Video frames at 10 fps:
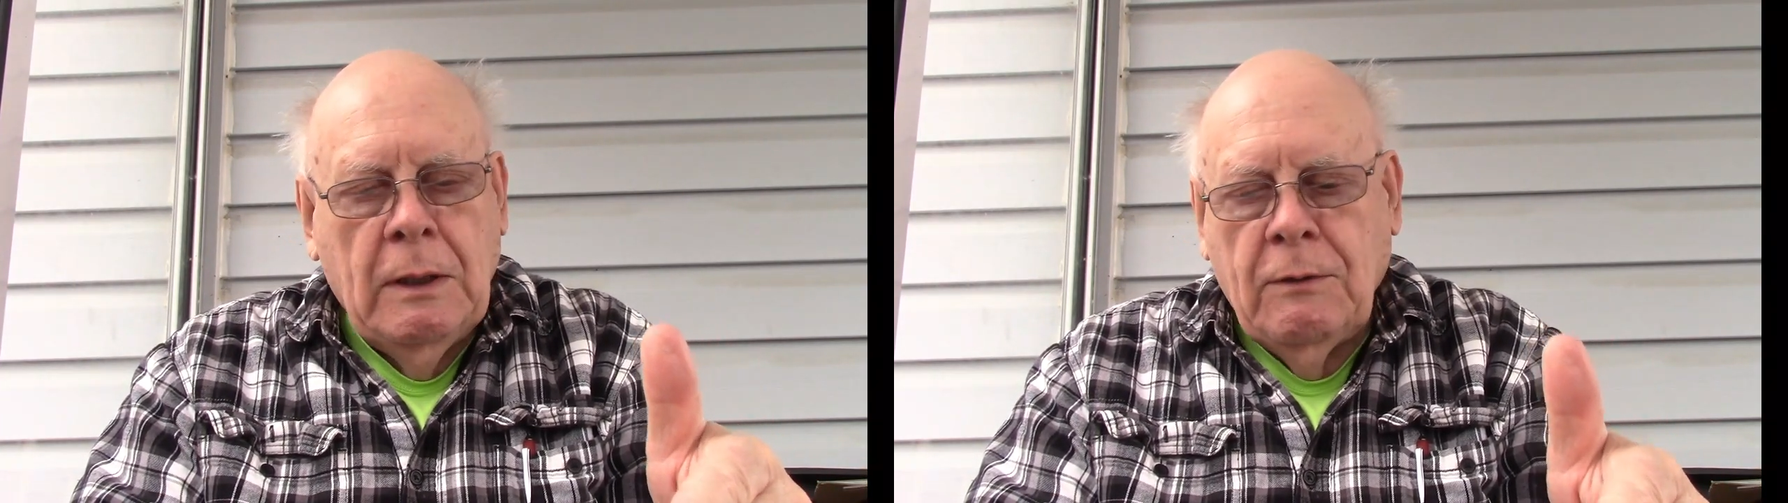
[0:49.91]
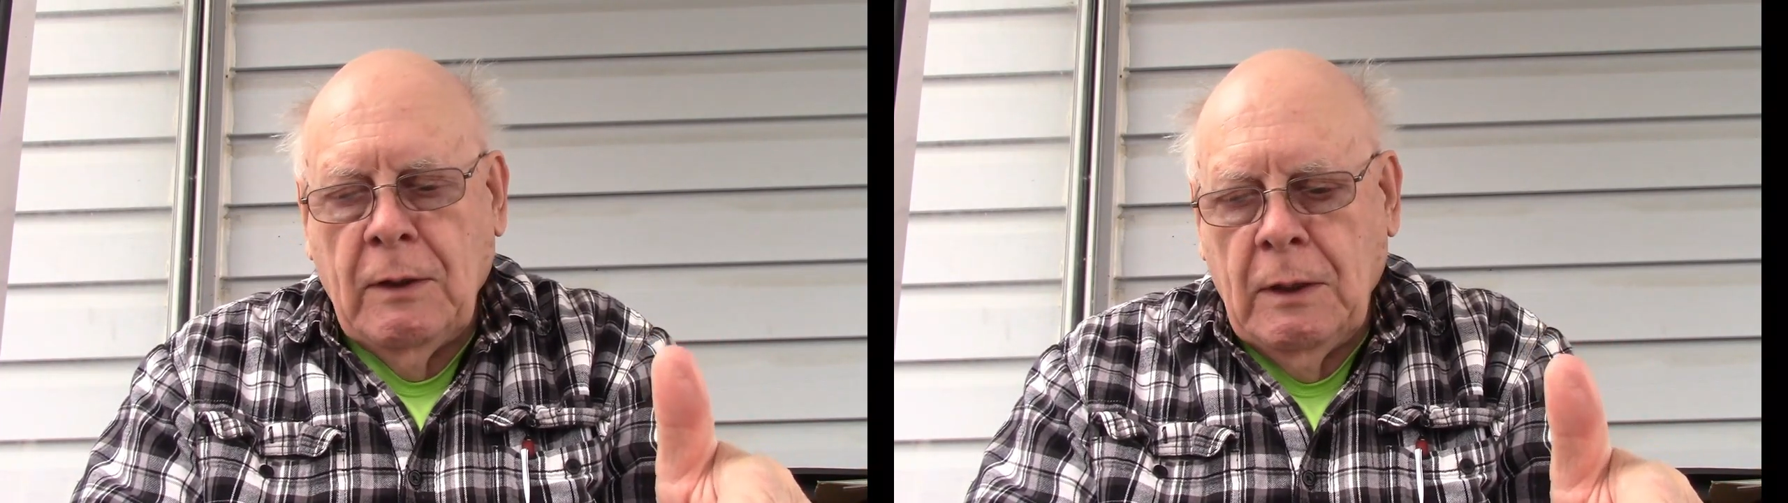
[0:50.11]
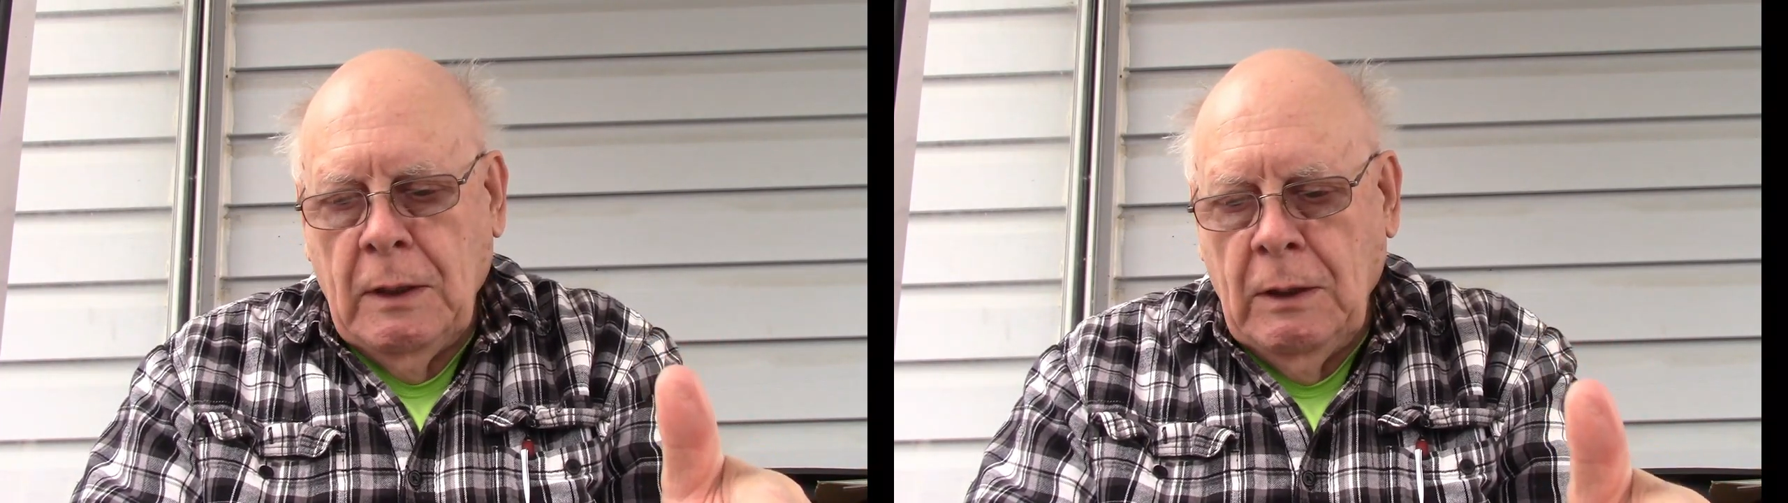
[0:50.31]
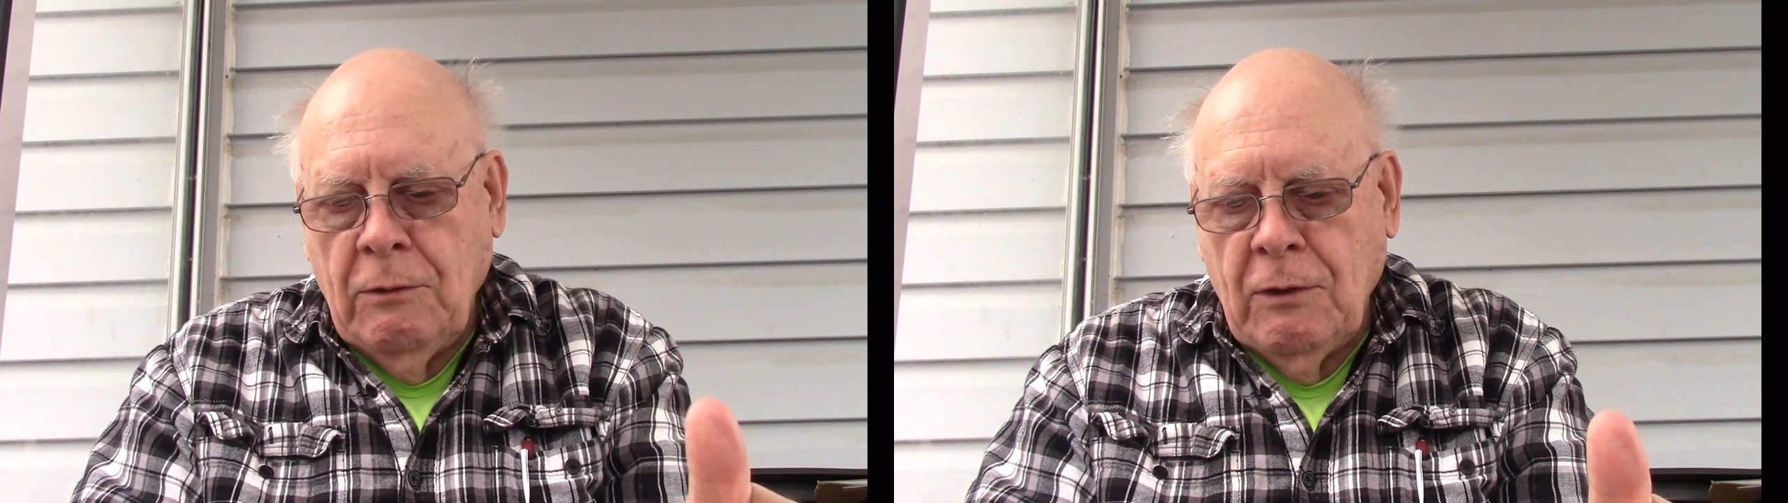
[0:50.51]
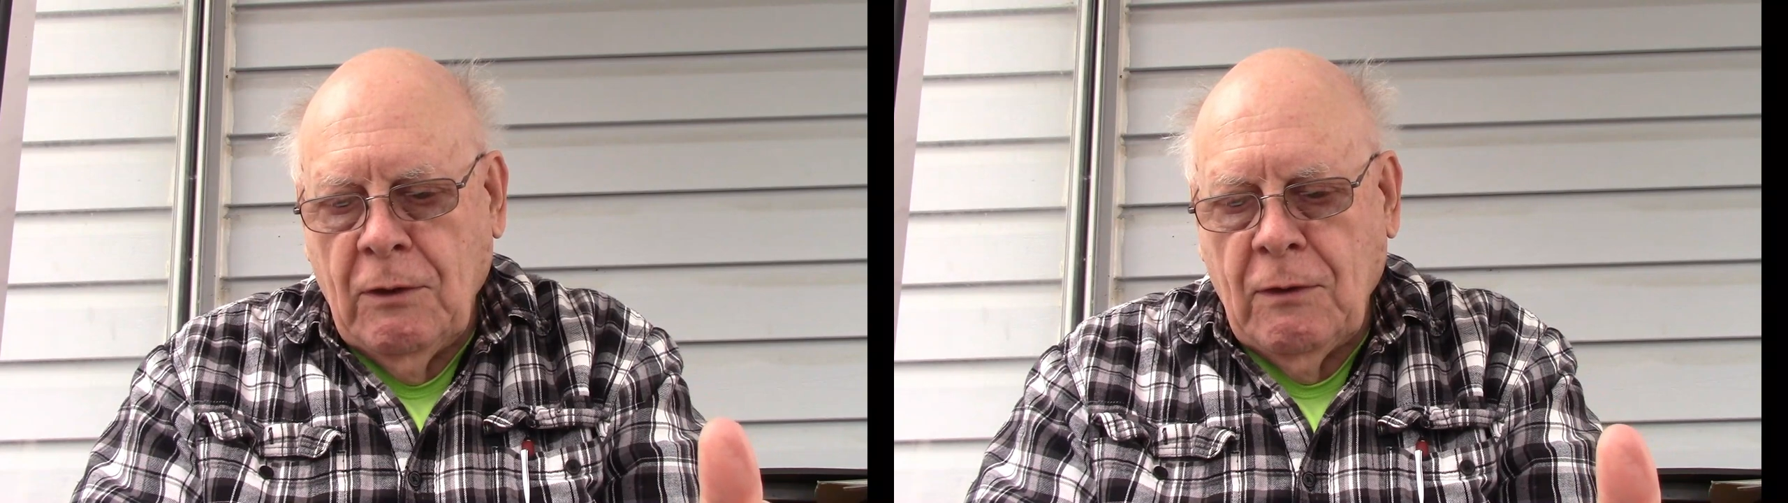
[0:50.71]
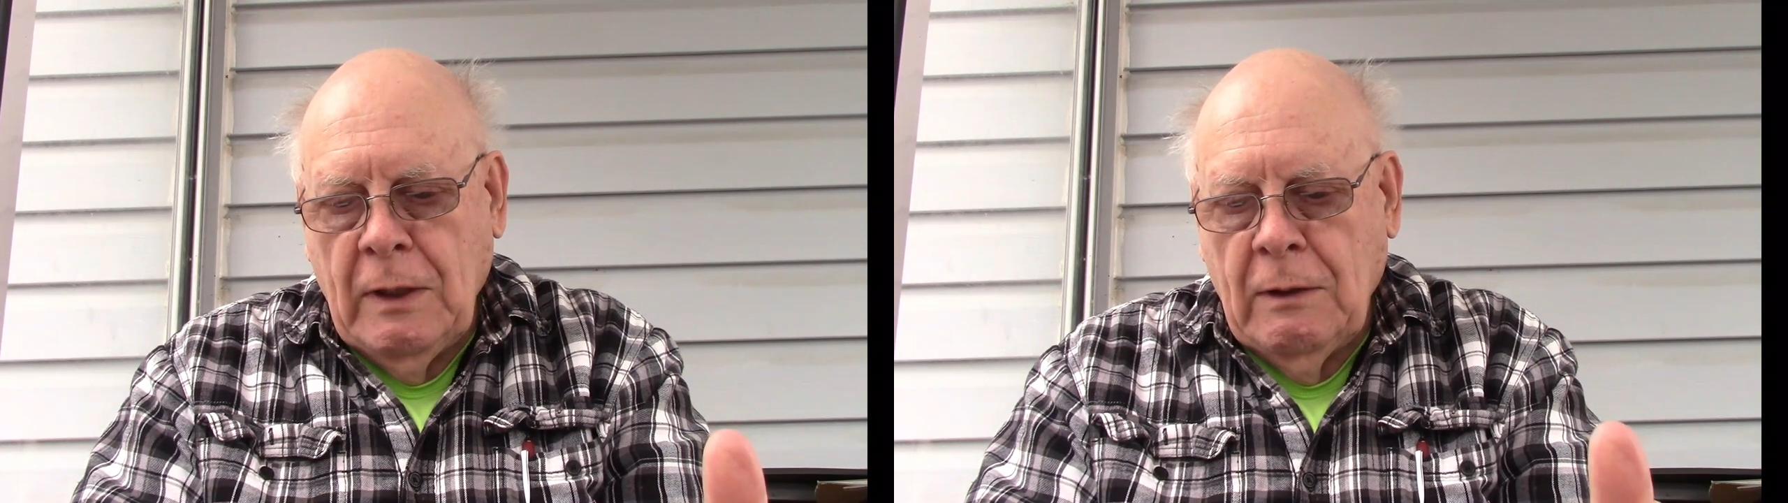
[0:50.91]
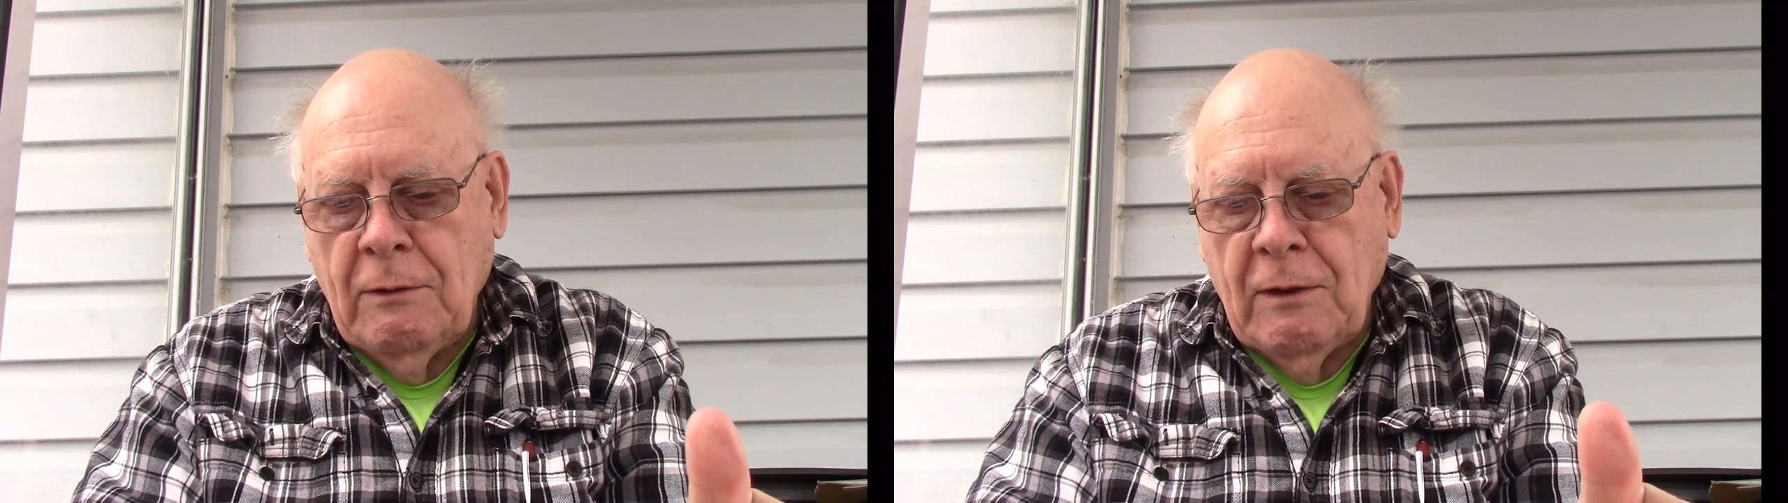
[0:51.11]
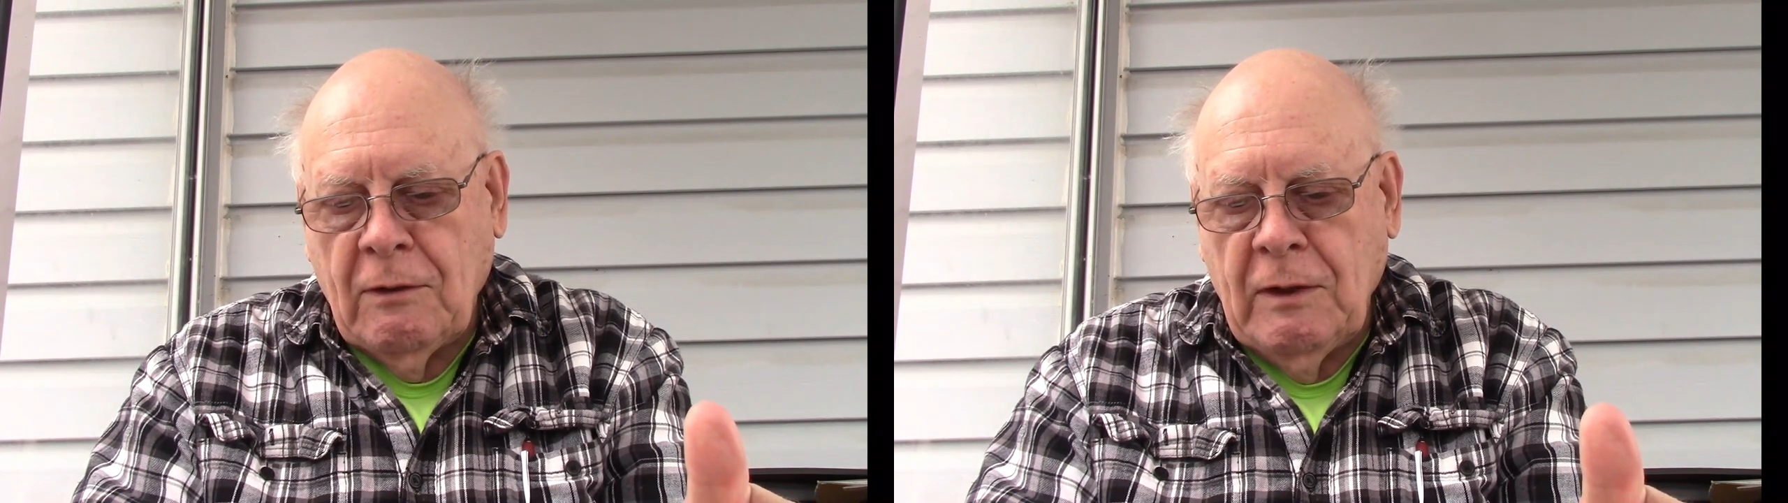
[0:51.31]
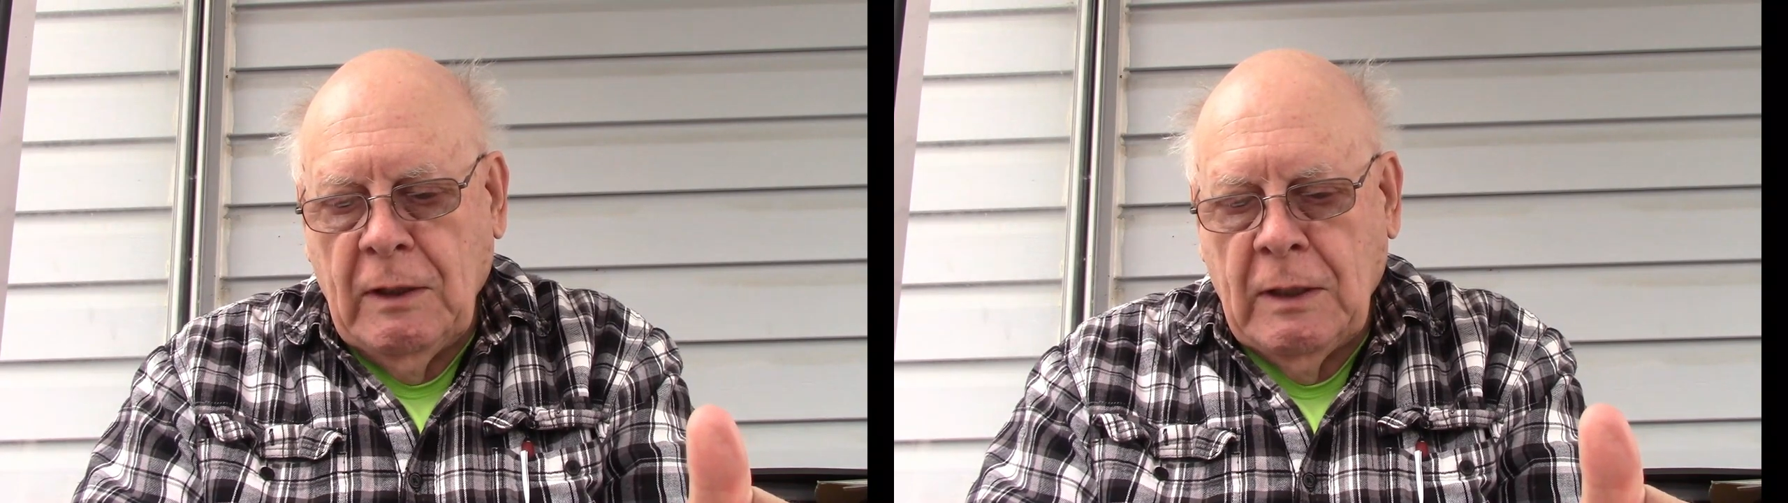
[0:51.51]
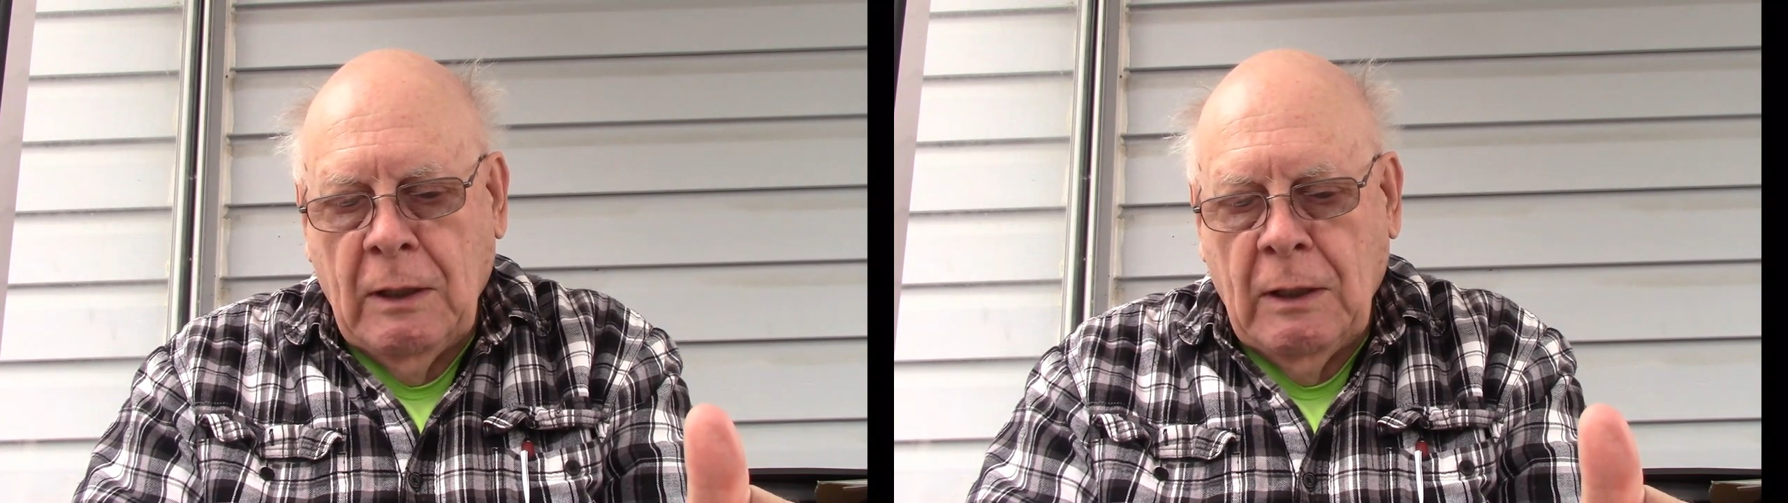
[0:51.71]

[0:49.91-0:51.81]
It's in inches and 16,